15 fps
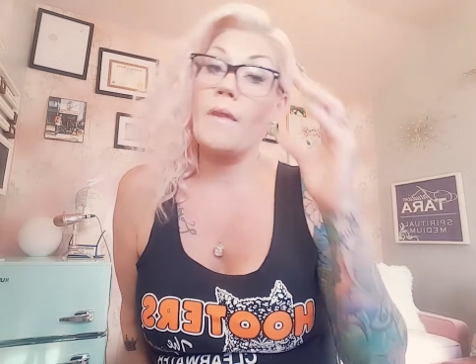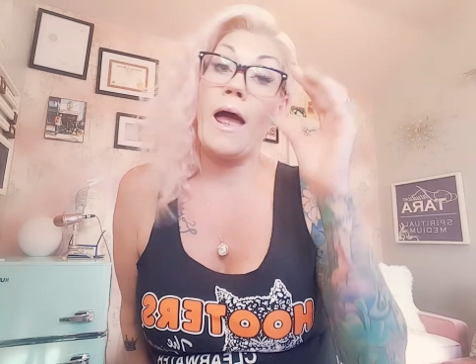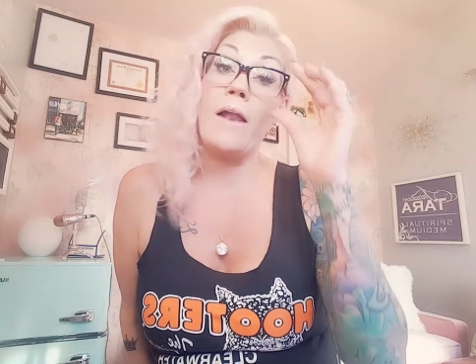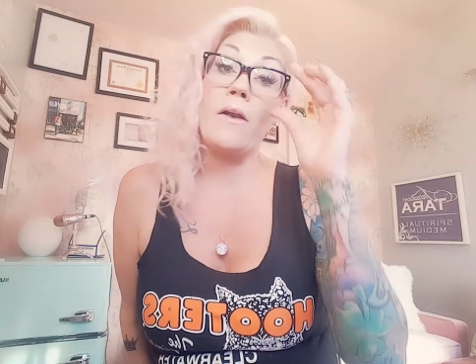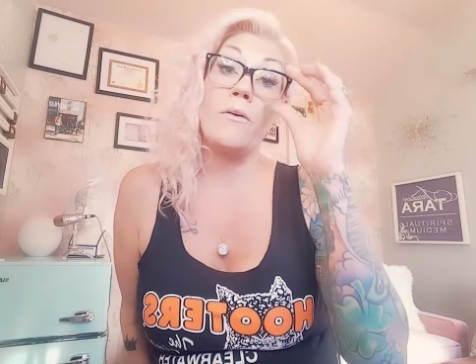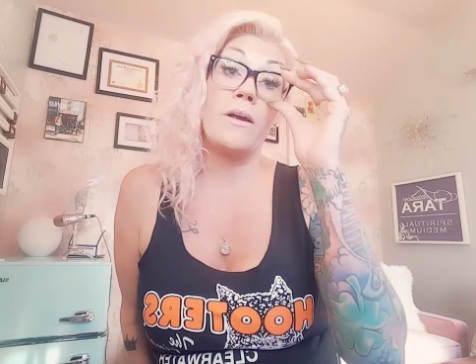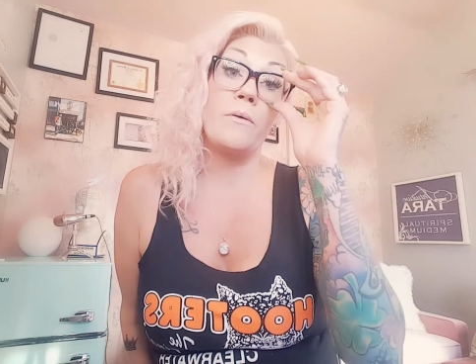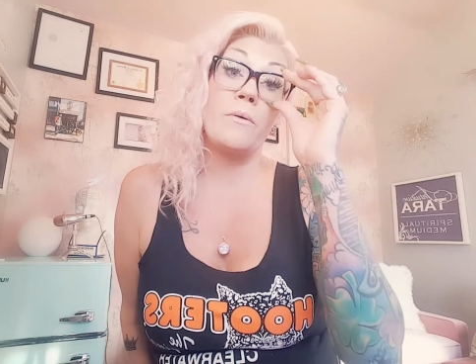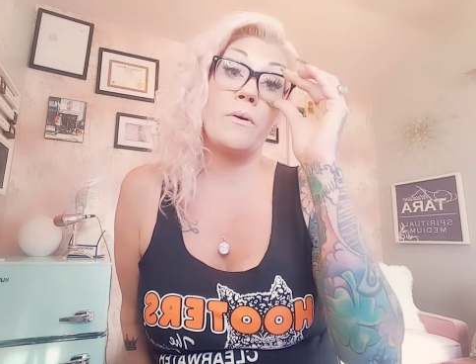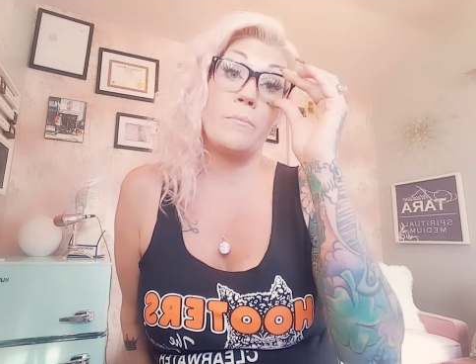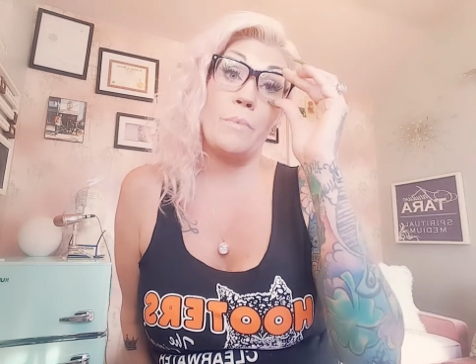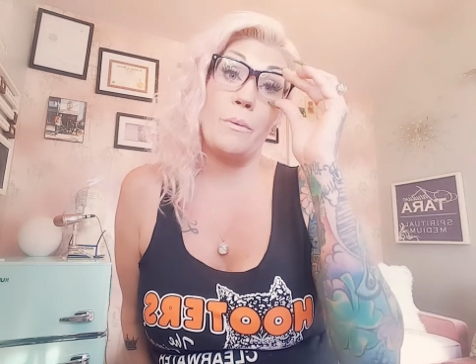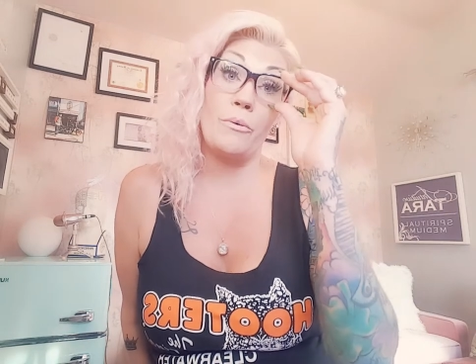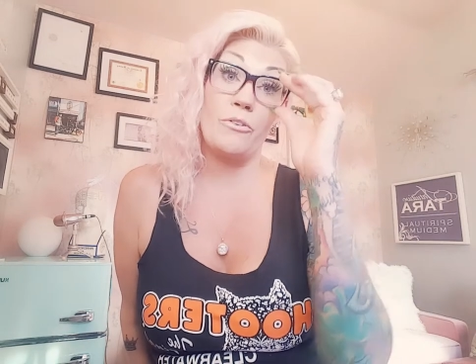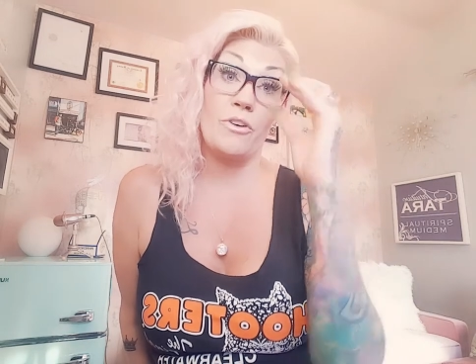I don't get
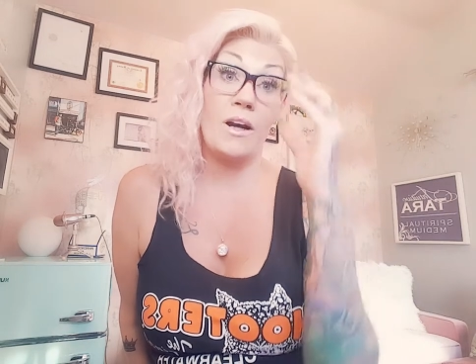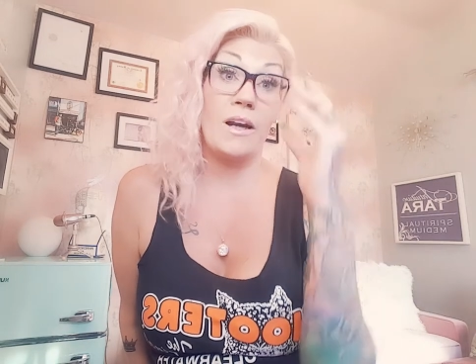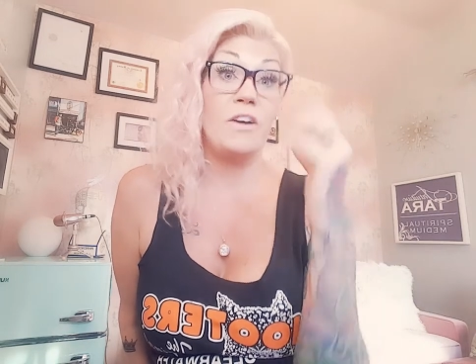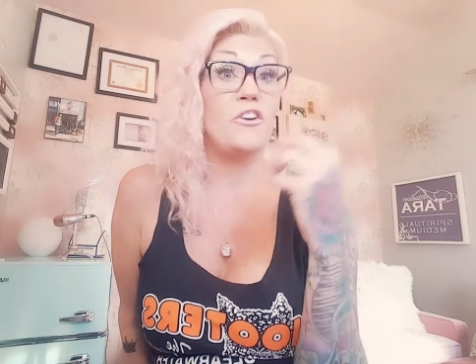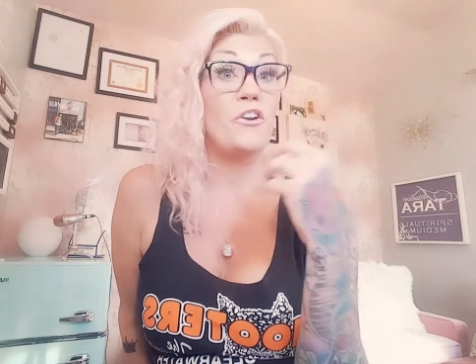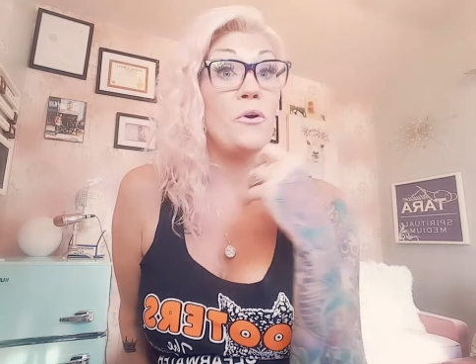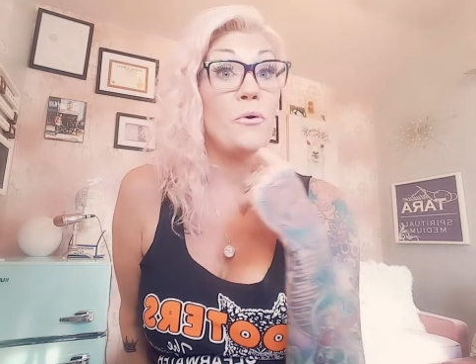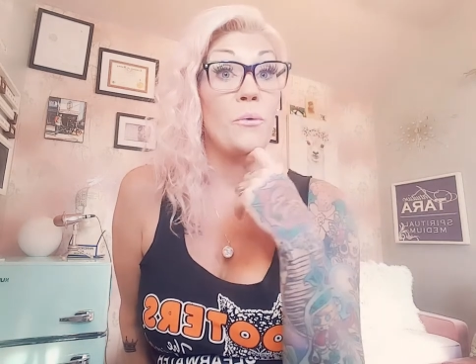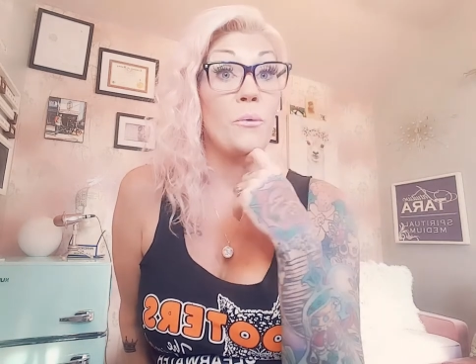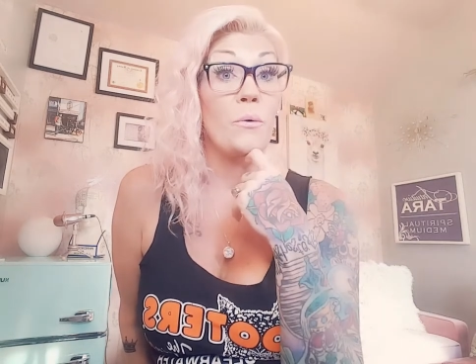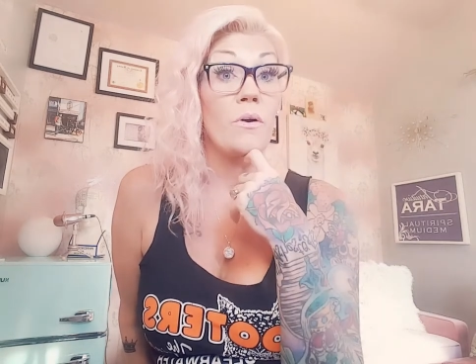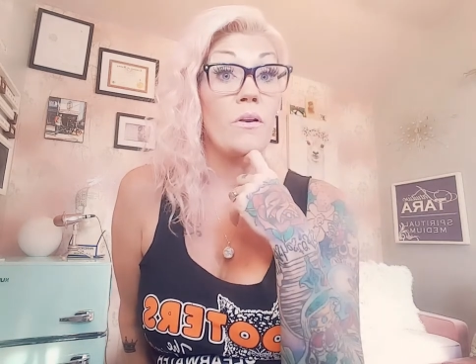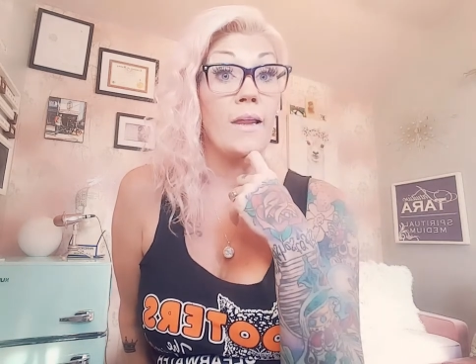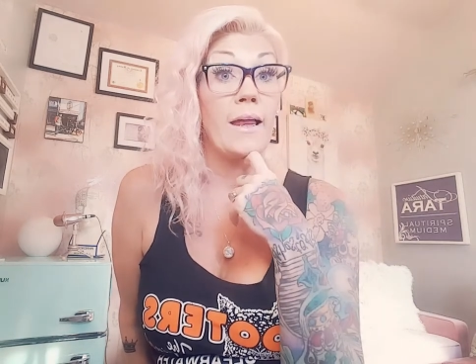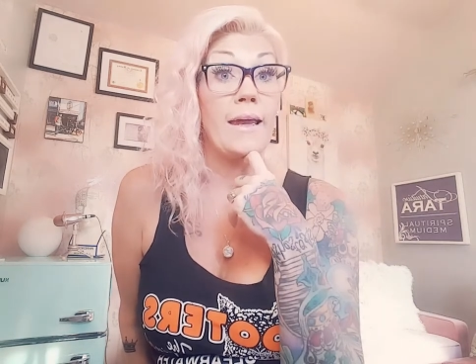what people are trying to do.
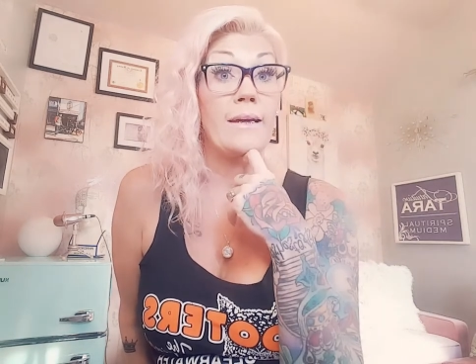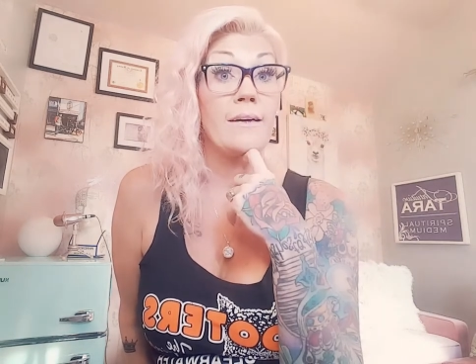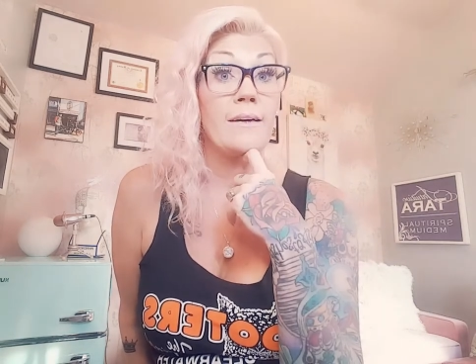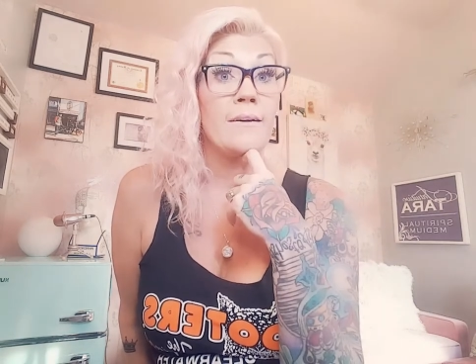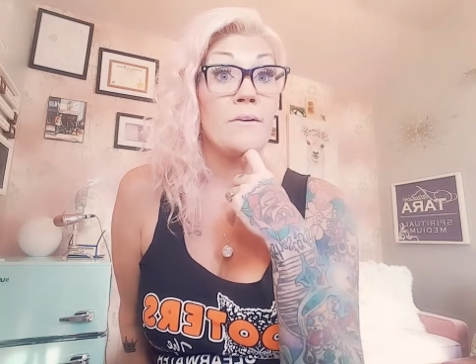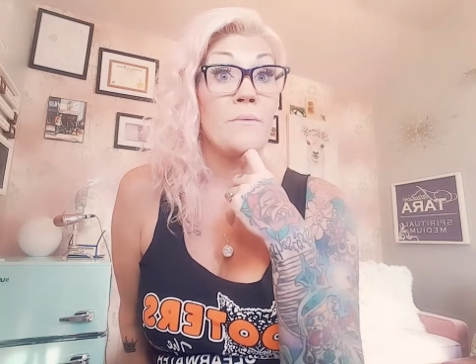Like,